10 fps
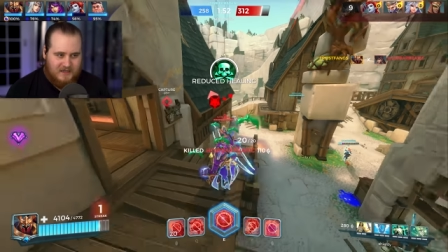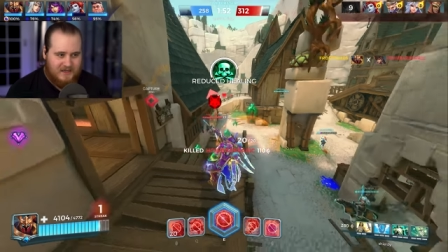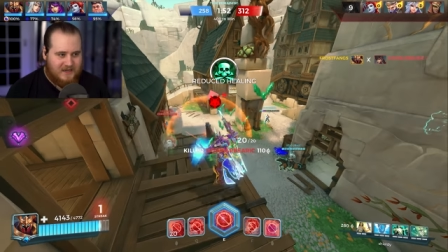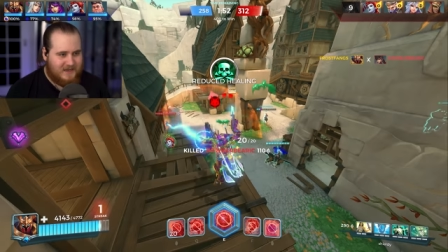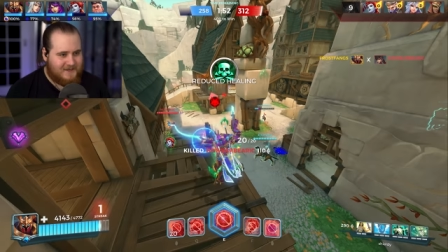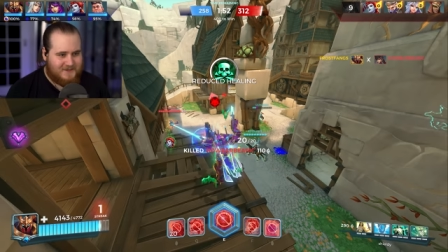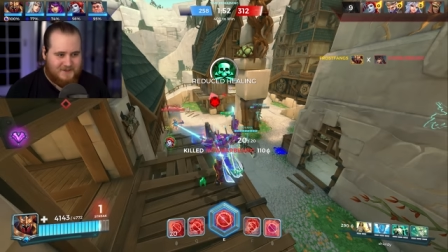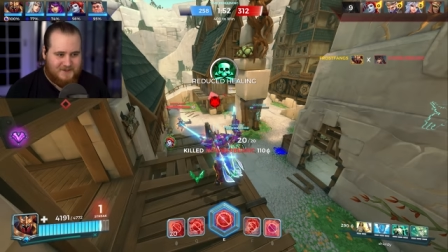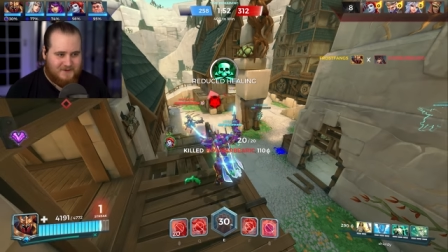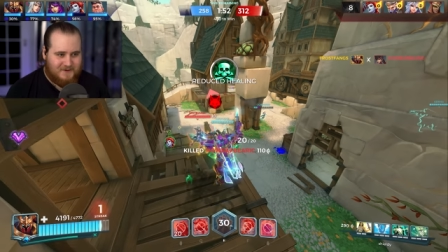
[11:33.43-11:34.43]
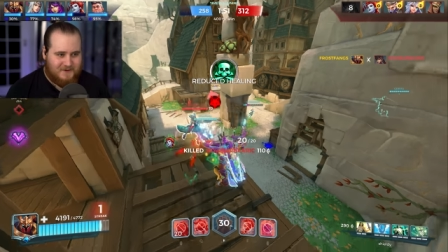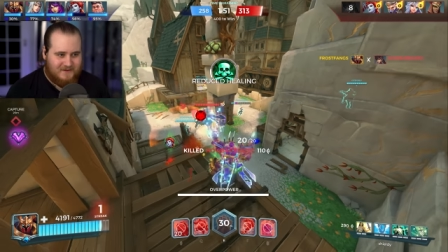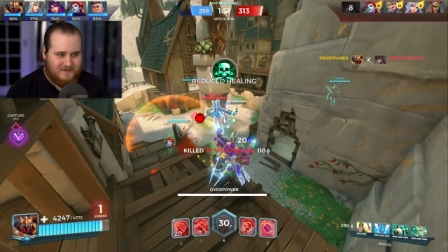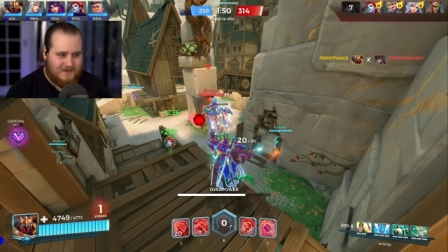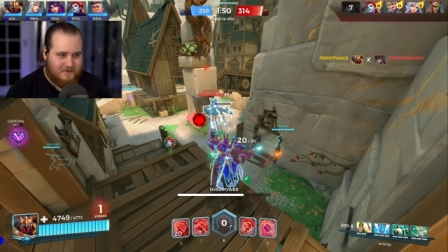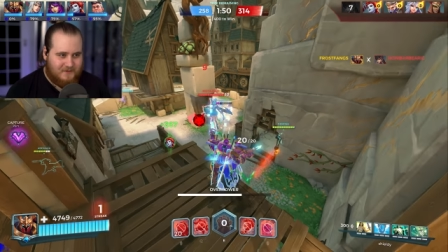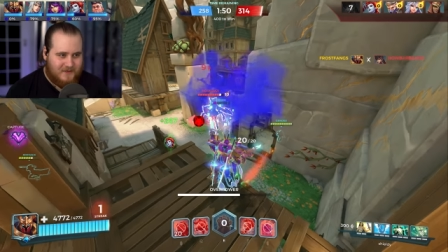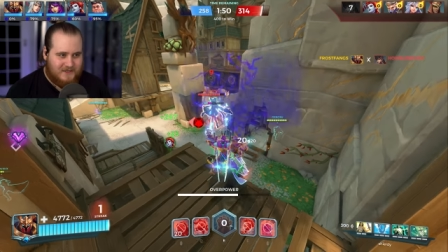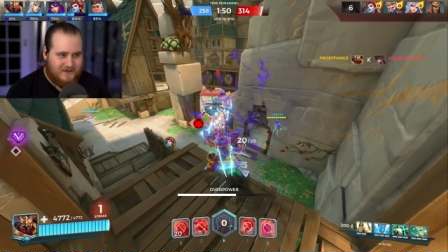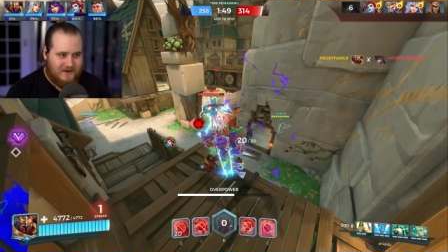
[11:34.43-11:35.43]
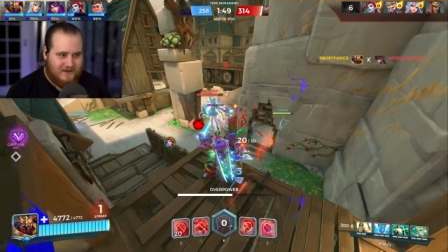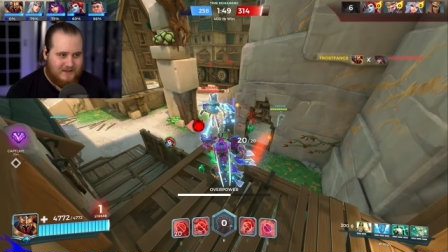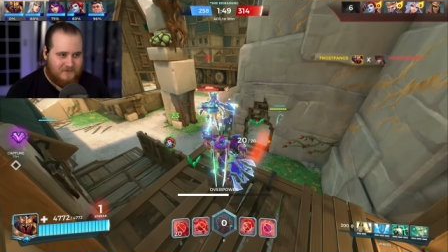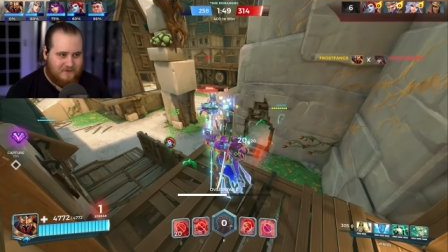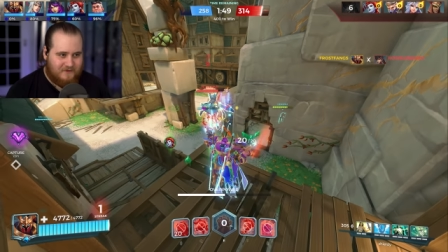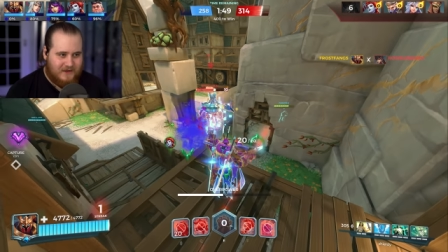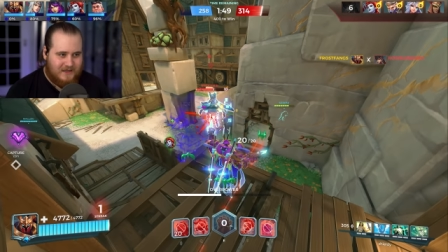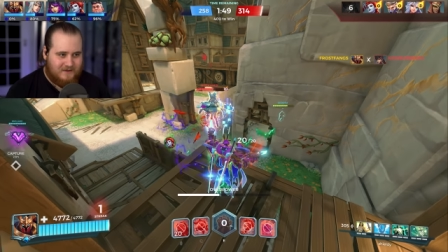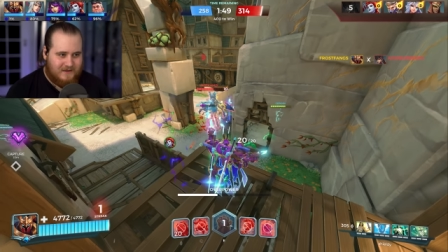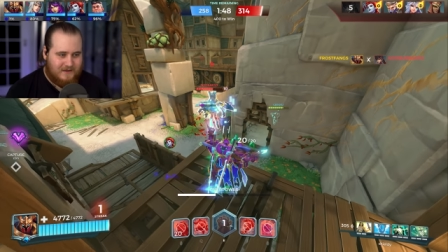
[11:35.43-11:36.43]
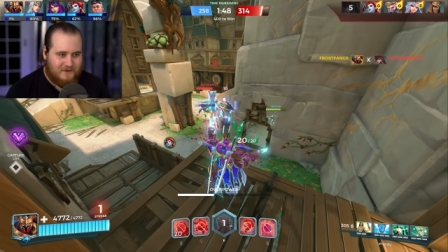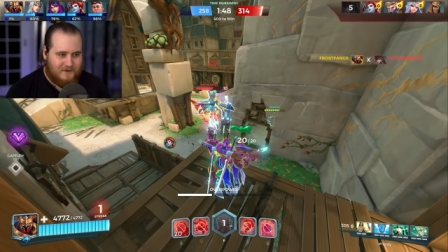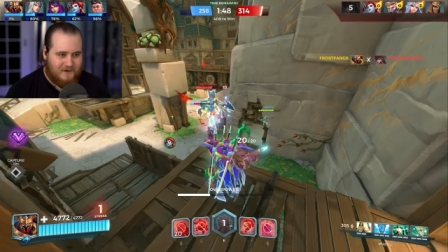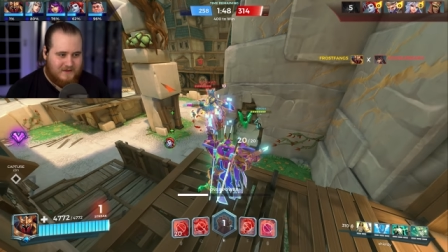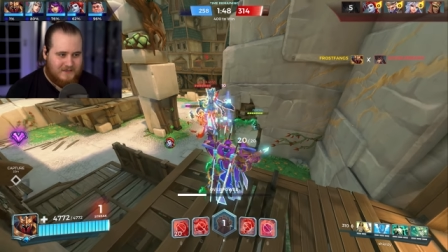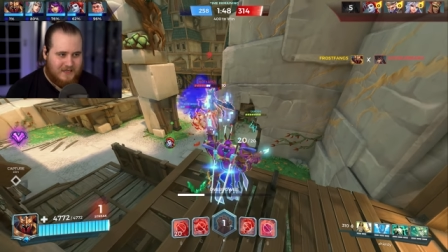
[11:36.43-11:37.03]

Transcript: Yeah, sure. Someone, please go ahead and claim your free kill. Lilith, you got this.